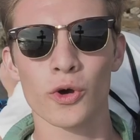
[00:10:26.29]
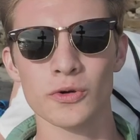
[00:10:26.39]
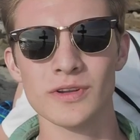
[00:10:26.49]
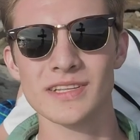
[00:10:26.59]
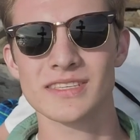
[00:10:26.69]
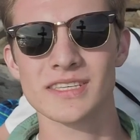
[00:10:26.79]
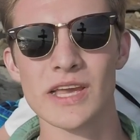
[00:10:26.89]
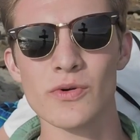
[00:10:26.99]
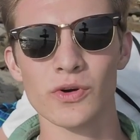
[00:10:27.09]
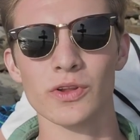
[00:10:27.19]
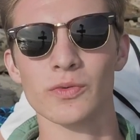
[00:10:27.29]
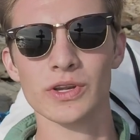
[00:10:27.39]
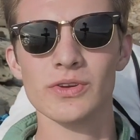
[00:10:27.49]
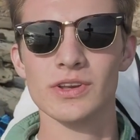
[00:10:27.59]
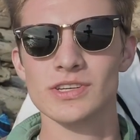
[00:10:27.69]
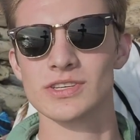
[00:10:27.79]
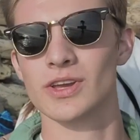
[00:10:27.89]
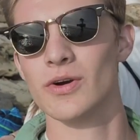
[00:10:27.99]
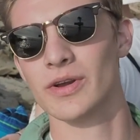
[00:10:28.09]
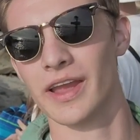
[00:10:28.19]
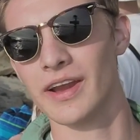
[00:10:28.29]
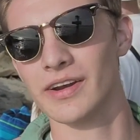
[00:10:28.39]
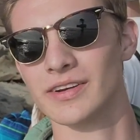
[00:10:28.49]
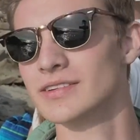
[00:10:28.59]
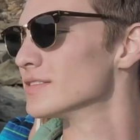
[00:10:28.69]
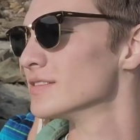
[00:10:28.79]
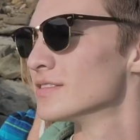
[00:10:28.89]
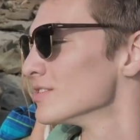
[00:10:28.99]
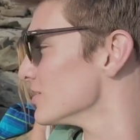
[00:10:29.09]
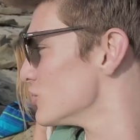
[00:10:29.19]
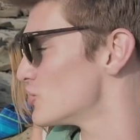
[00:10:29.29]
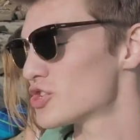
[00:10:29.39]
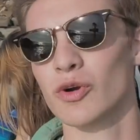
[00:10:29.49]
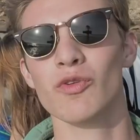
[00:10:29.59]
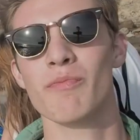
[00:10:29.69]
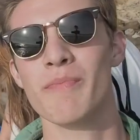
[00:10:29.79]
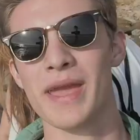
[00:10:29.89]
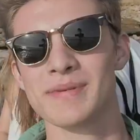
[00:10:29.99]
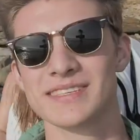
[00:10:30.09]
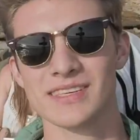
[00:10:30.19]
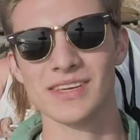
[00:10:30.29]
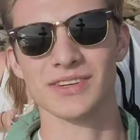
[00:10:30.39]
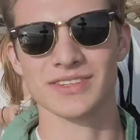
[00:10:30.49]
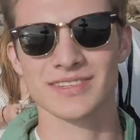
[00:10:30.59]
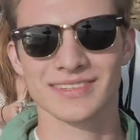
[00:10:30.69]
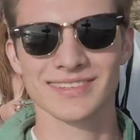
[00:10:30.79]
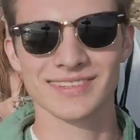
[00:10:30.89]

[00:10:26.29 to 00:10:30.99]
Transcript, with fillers: Who needs SeaWorld when you can just go here and chill with baby seals?